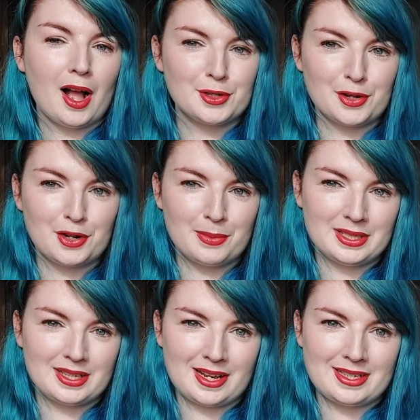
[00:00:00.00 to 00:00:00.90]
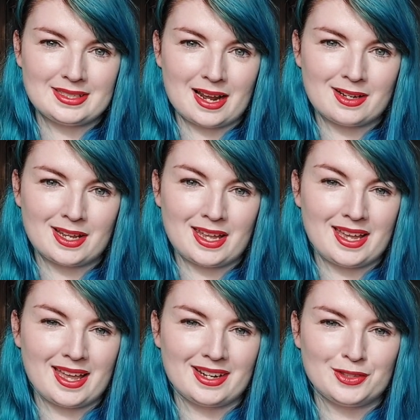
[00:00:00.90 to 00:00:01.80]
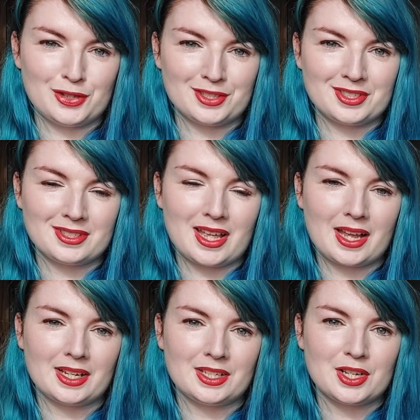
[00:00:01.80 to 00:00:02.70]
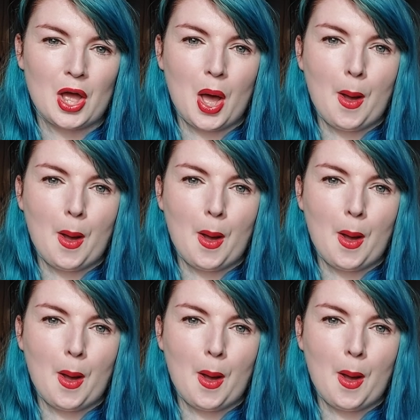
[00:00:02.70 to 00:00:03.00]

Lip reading: I'll talk about the Ladies' Land League in just a second,